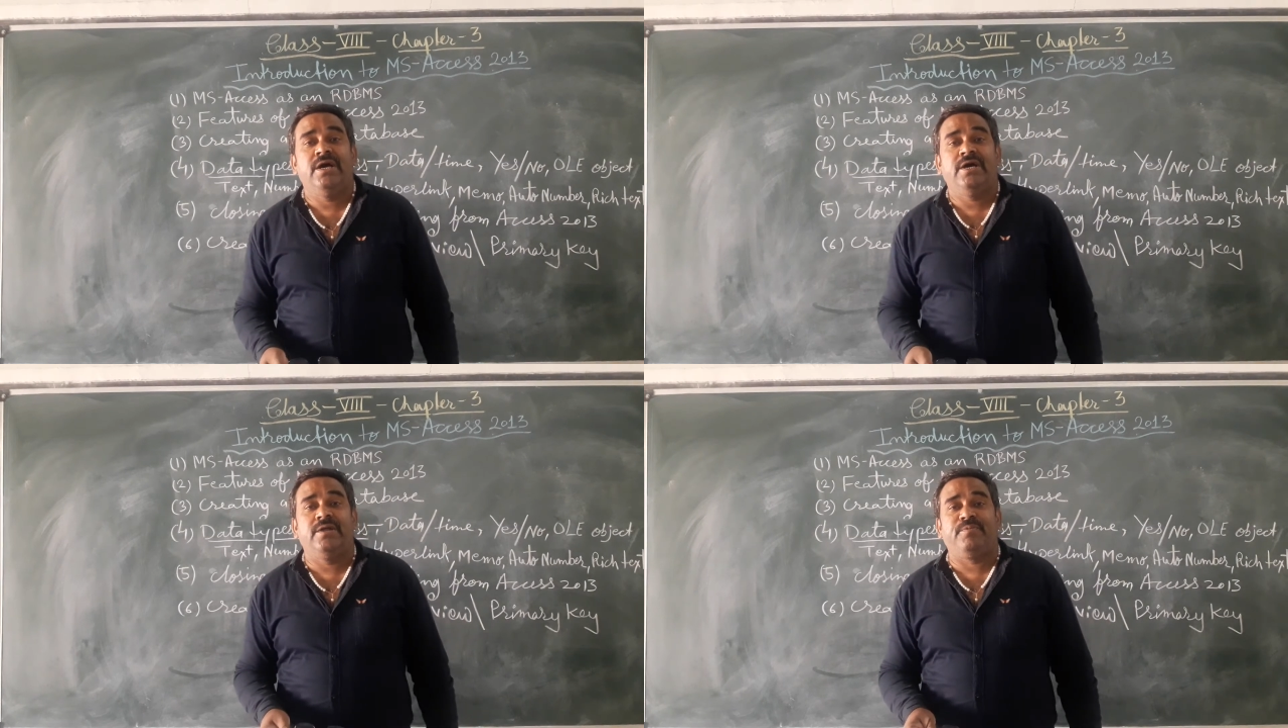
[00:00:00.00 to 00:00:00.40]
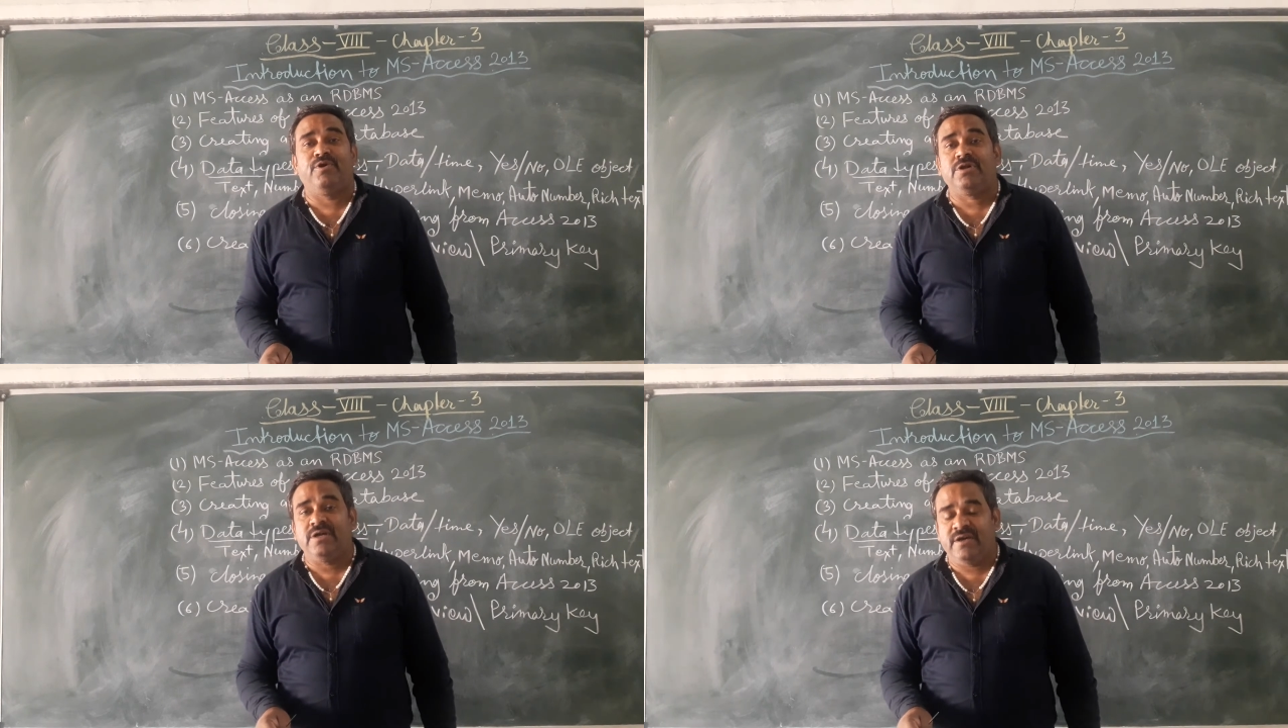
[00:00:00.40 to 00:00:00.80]

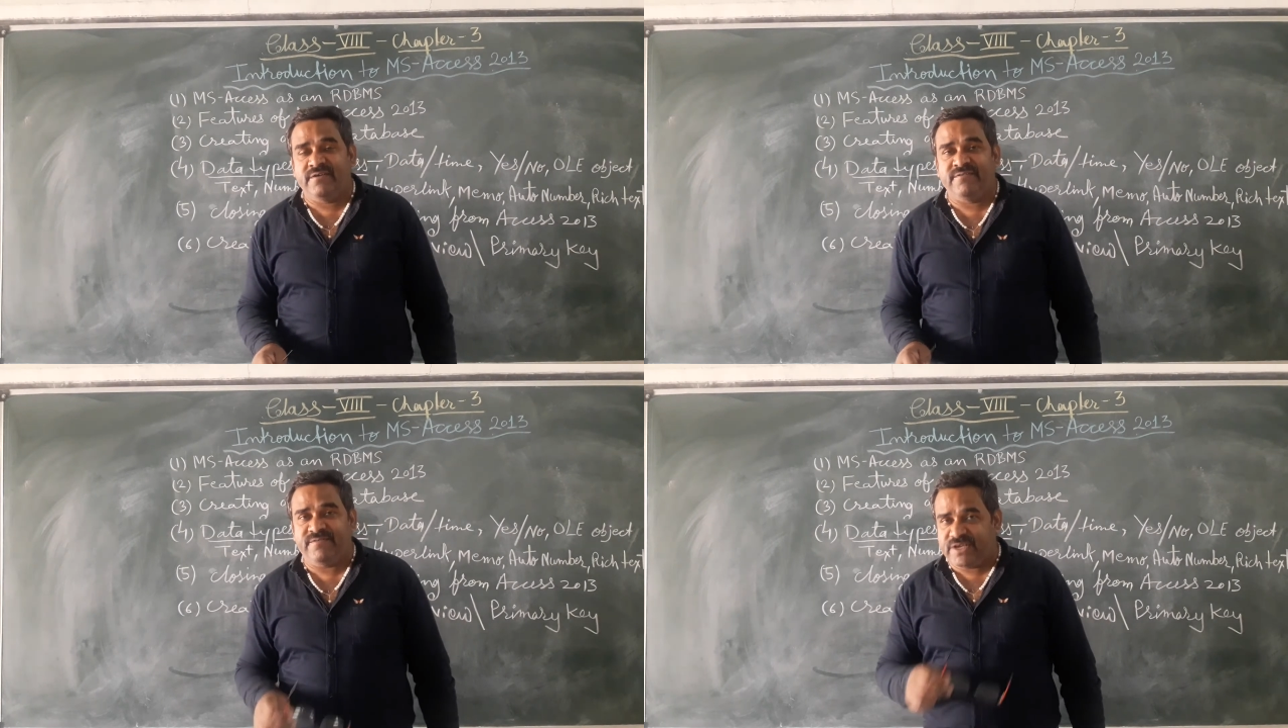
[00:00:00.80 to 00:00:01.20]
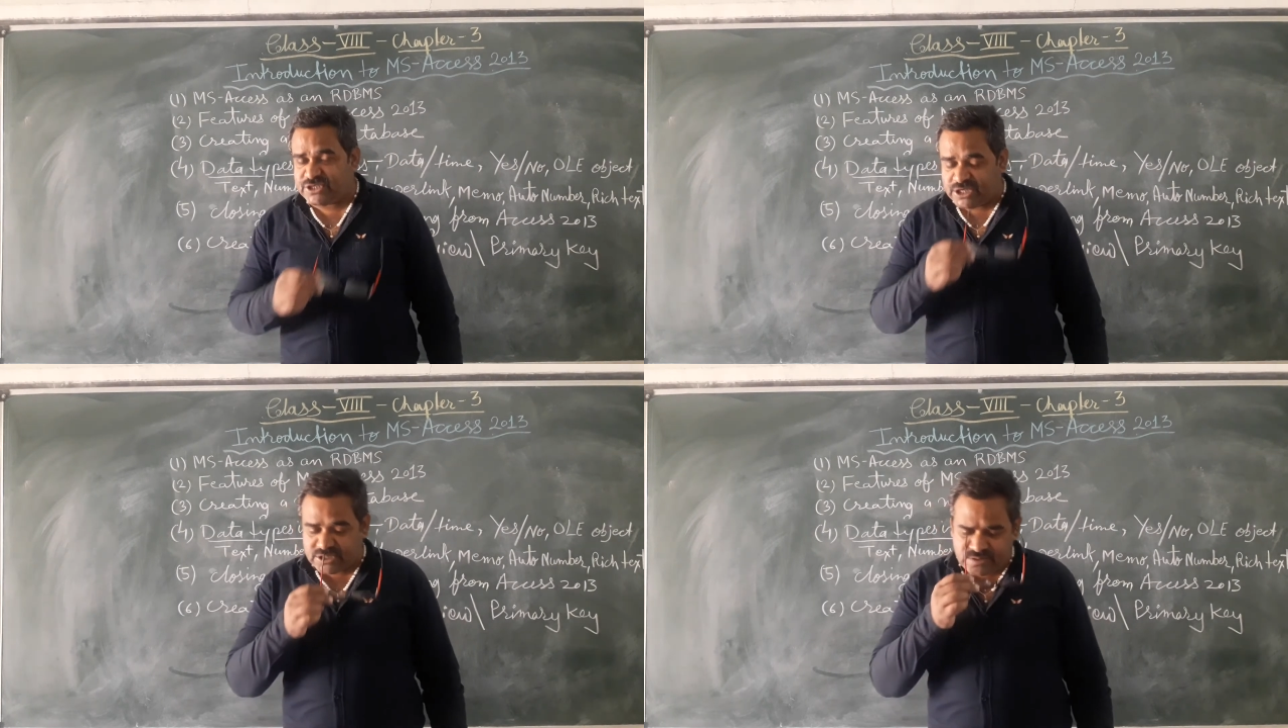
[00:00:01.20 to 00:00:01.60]
report
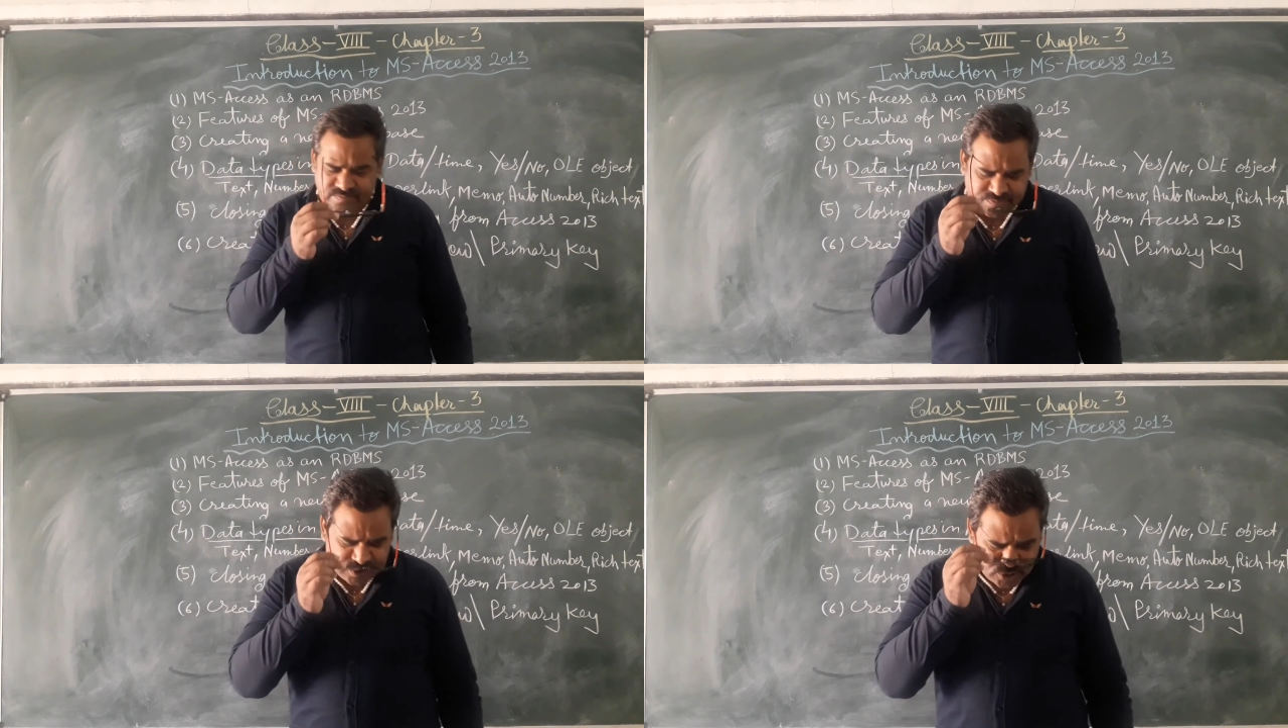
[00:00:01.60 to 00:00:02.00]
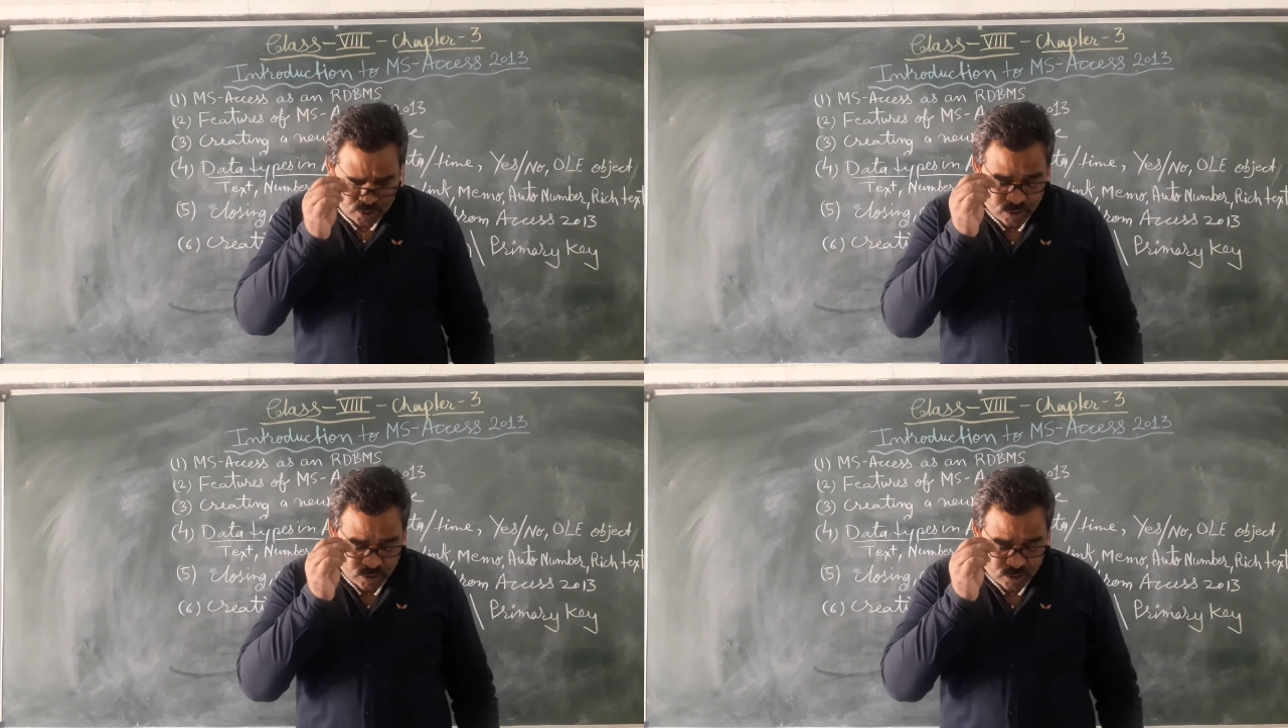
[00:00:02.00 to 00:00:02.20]
features. So